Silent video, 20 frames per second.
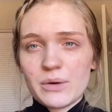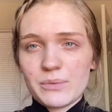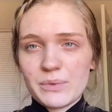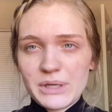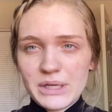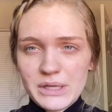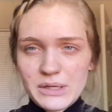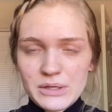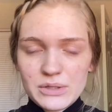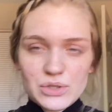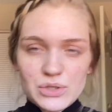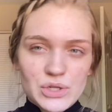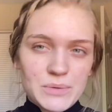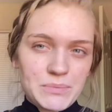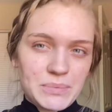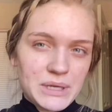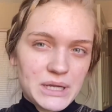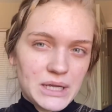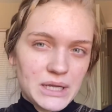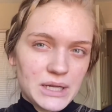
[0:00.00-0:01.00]
we
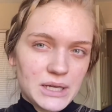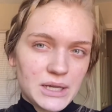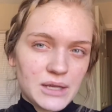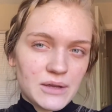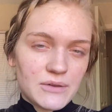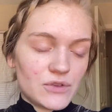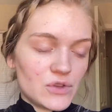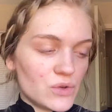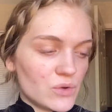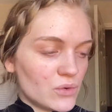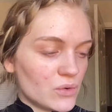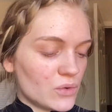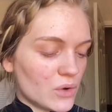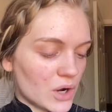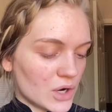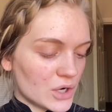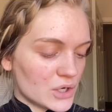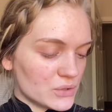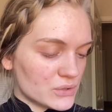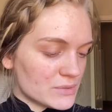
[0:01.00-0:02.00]
jump in, if you
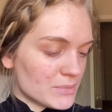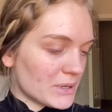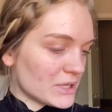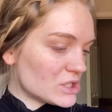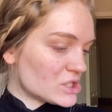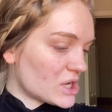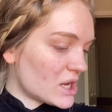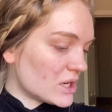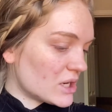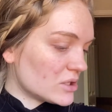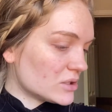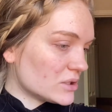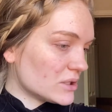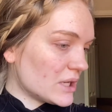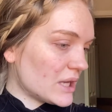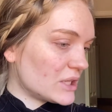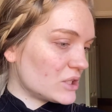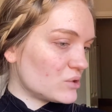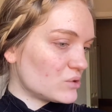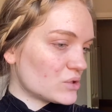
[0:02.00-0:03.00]
are new to my channel
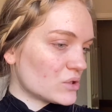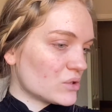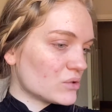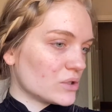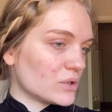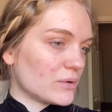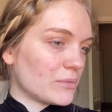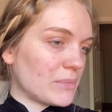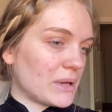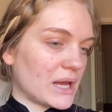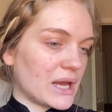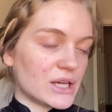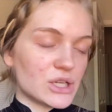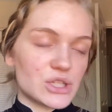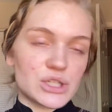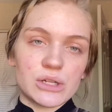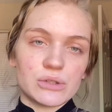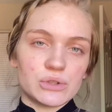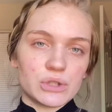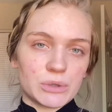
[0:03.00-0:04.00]
and you don't know what my
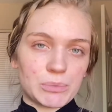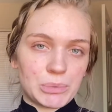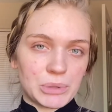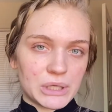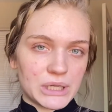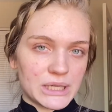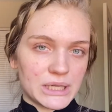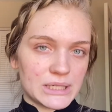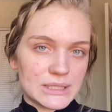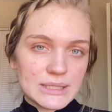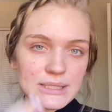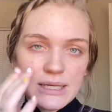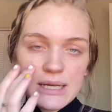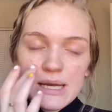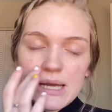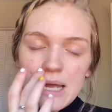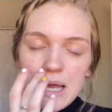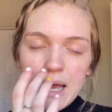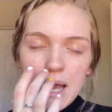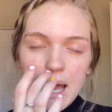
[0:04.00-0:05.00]
eyeshadow lookbook is,
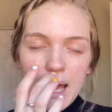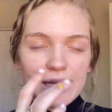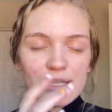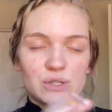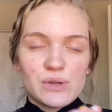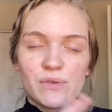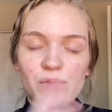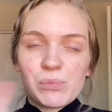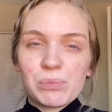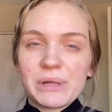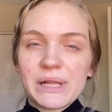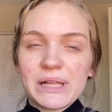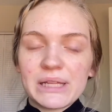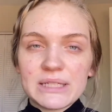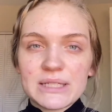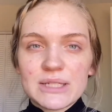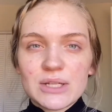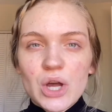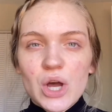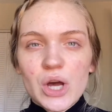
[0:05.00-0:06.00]
I do have a
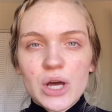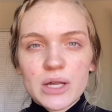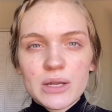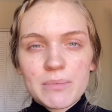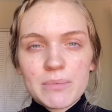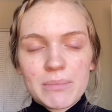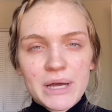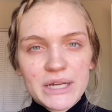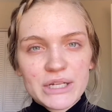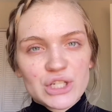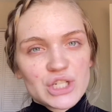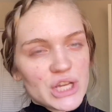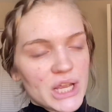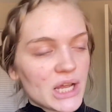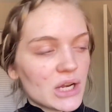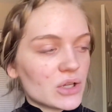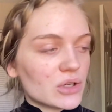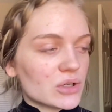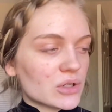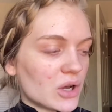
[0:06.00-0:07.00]
playlist on my
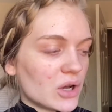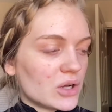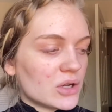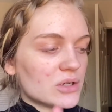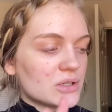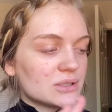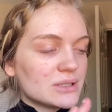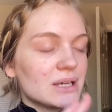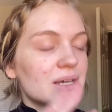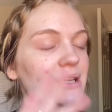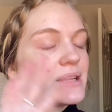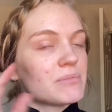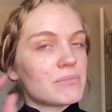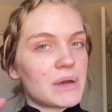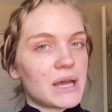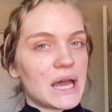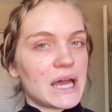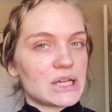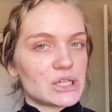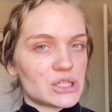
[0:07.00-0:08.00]
channel called
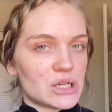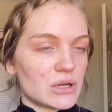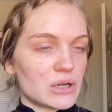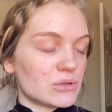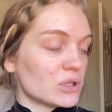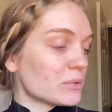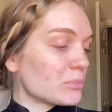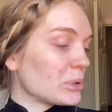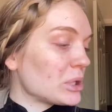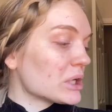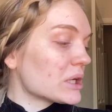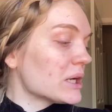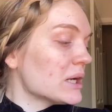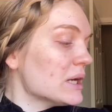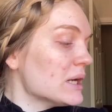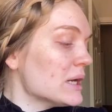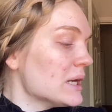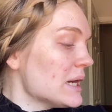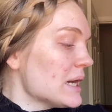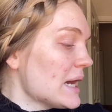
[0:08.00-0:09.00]
my eyeshadow lookbook,
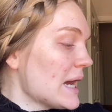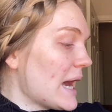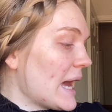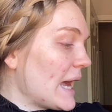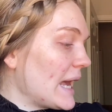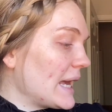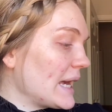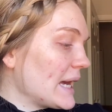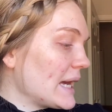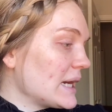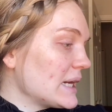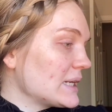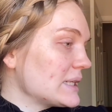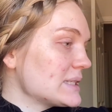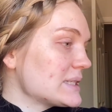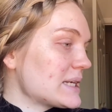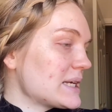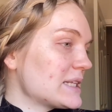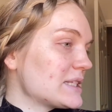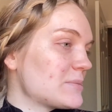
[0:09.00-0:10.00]

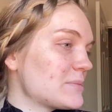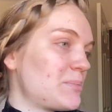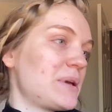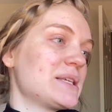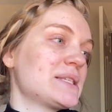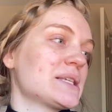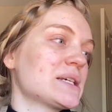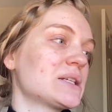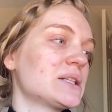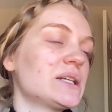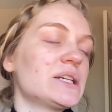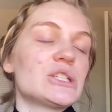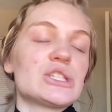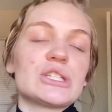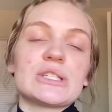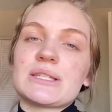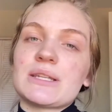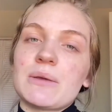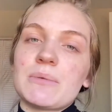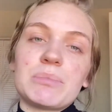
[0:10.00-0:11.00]
and it's basically
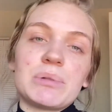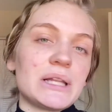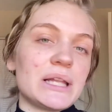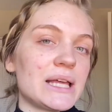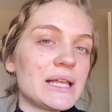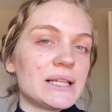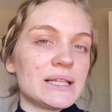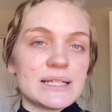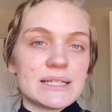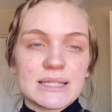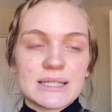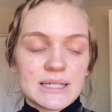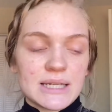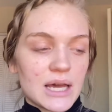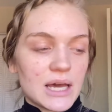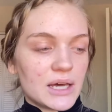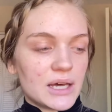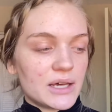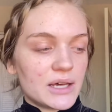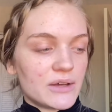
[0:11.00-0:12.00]
just a playlist
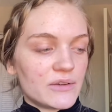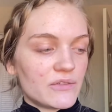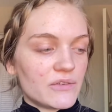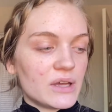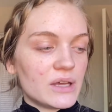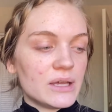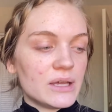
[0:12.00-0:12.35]
of